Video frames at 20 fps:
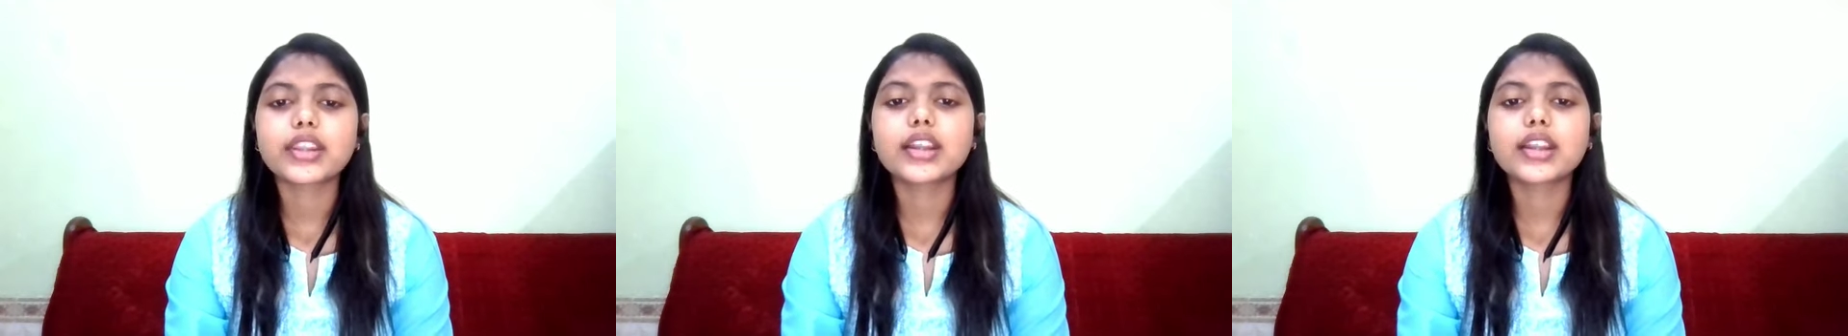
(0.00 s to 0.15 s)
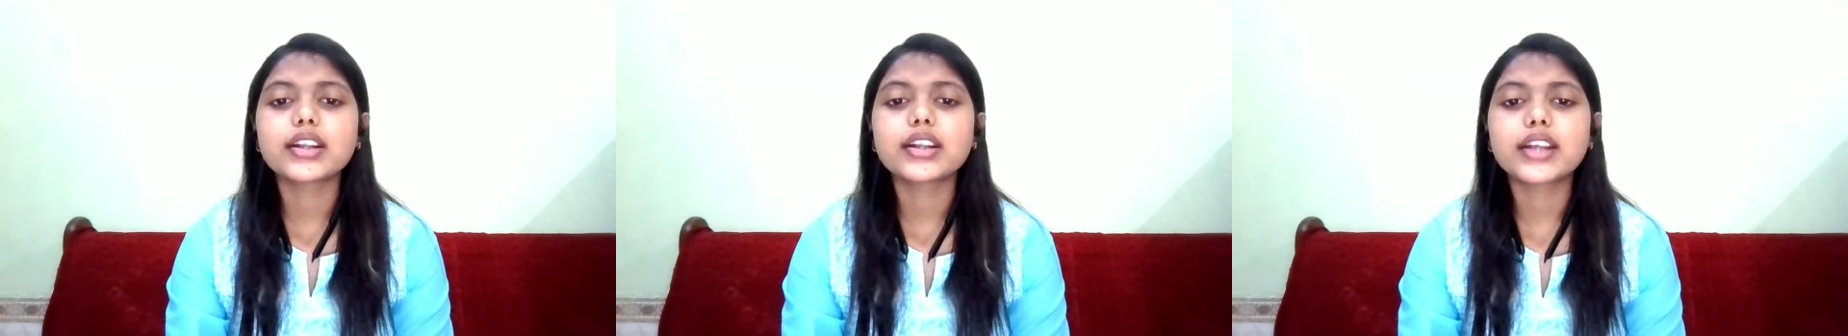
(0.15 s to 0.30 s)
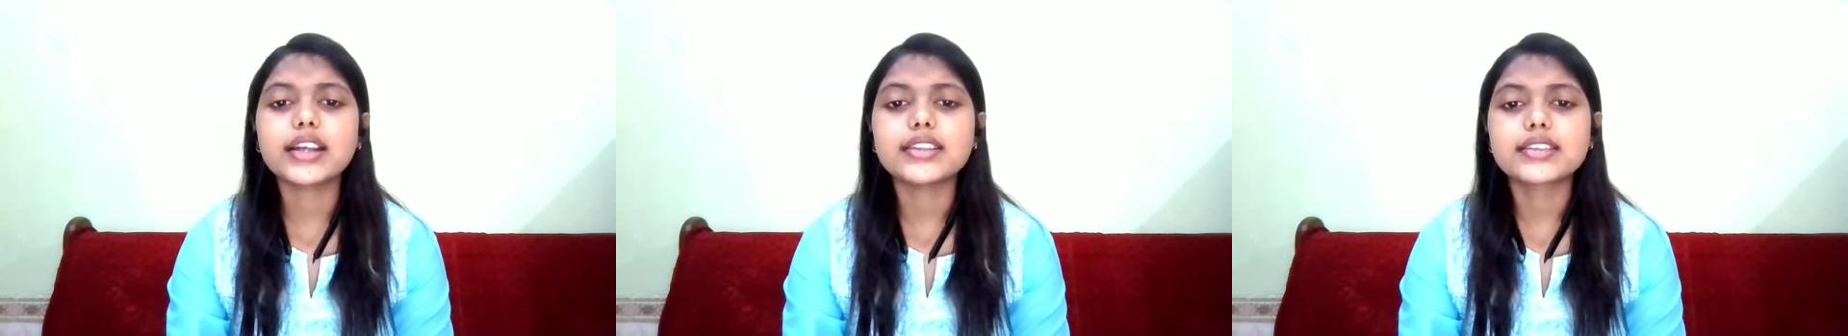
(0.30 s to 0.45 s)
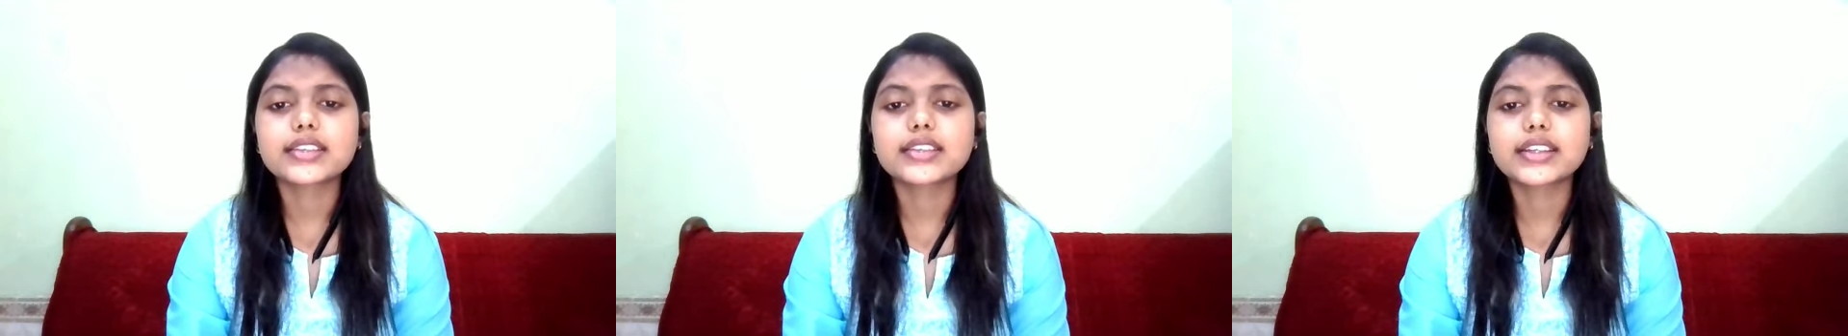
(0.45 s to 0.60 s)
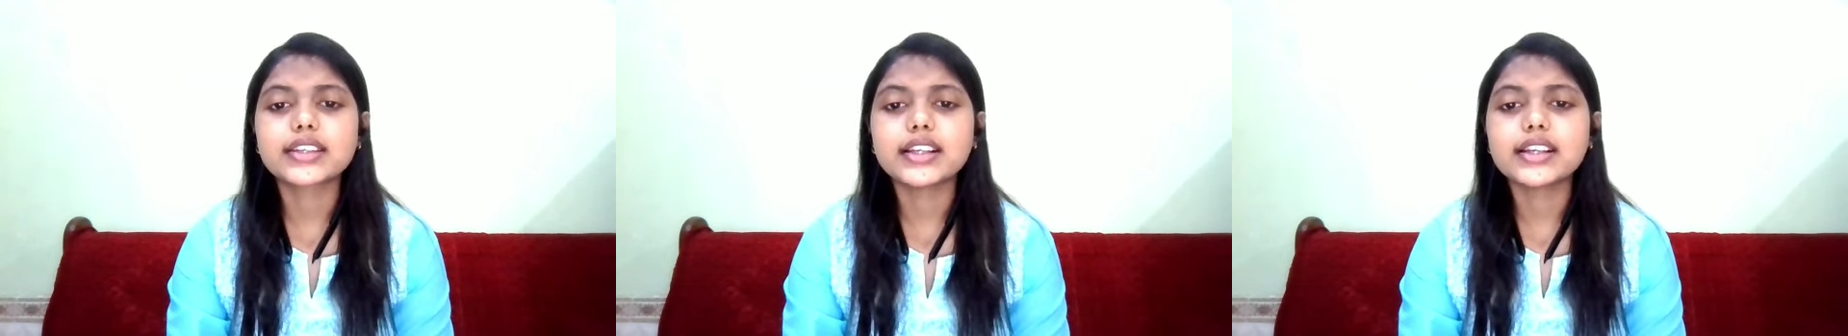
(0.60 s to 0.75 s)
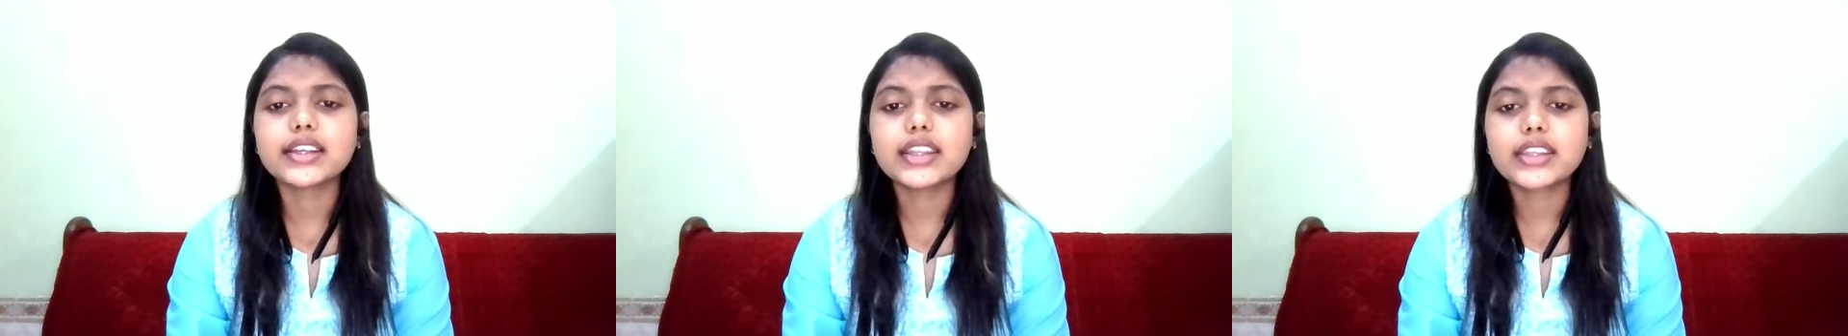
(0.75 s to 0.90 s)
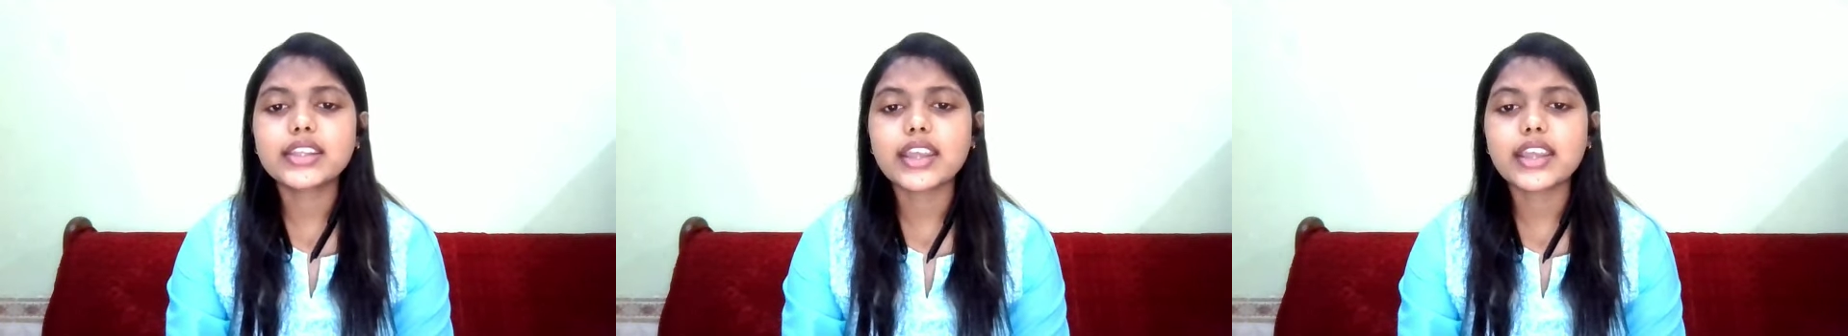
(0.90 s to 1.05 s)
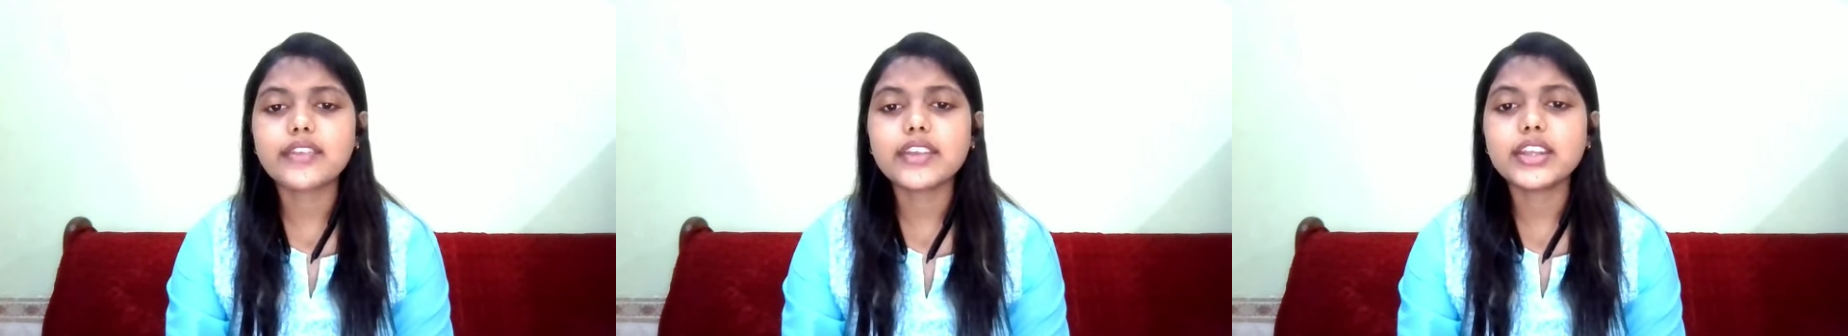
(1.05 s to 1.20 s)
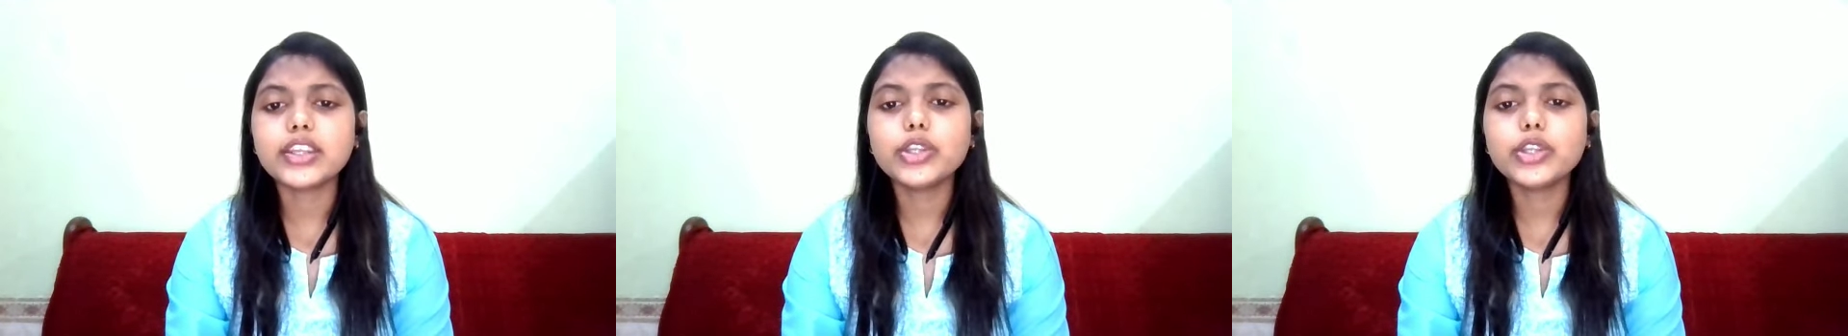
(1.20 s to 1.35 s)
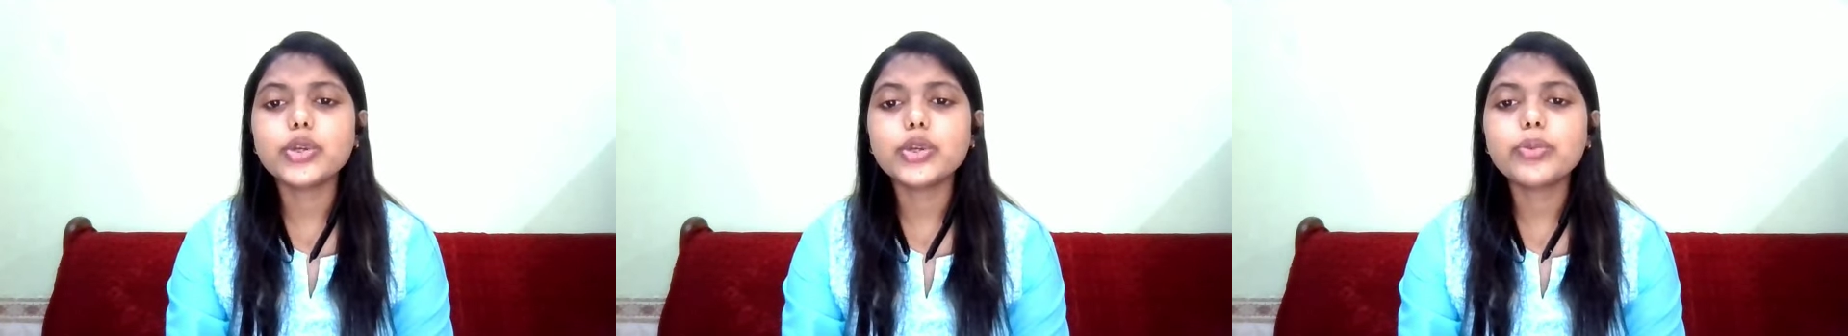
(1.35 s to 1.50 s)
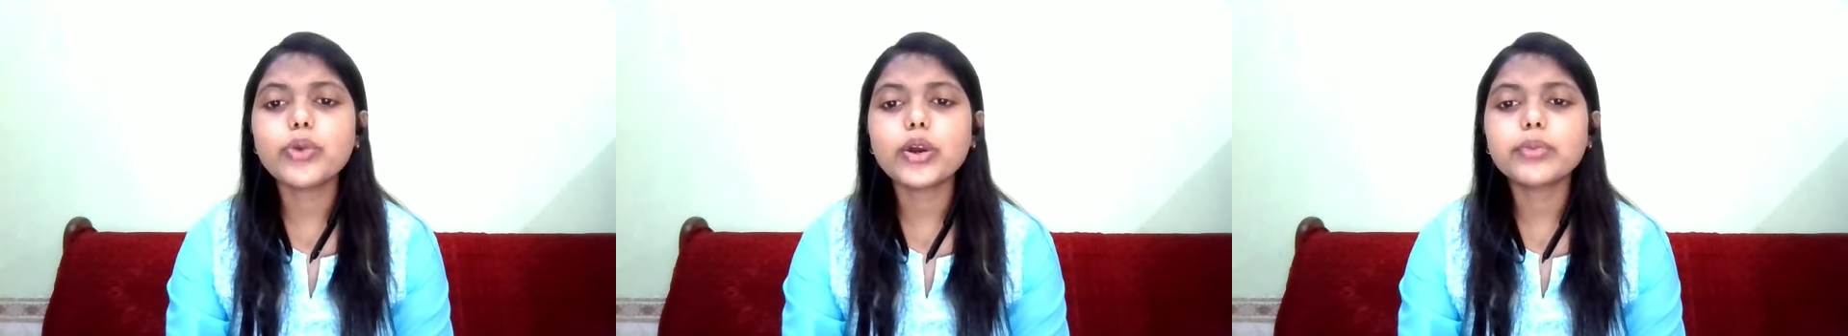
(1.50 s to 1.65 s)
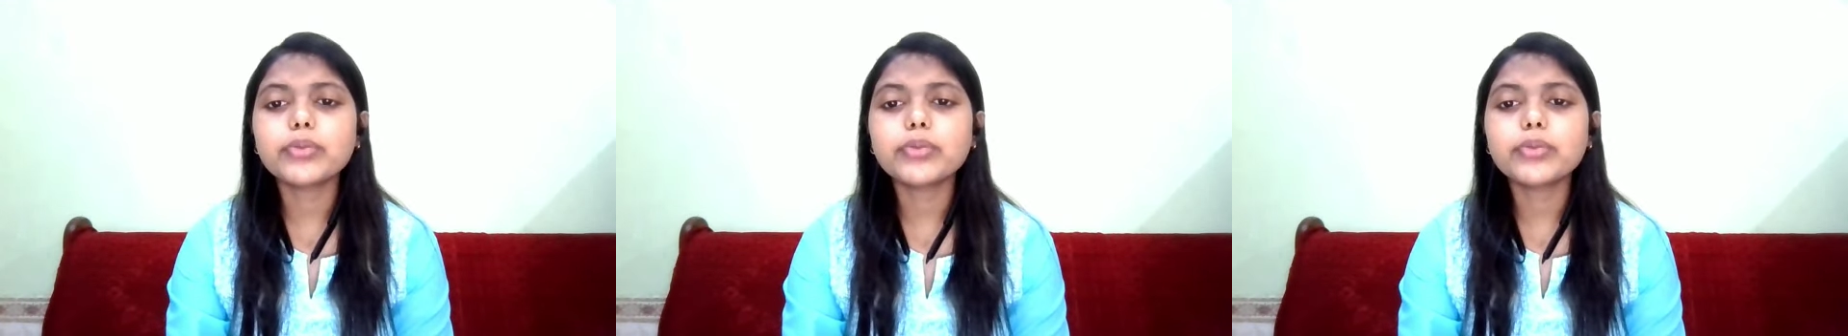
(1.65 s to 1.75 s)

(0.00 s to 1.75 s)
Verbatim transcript: Kans killed seven newborn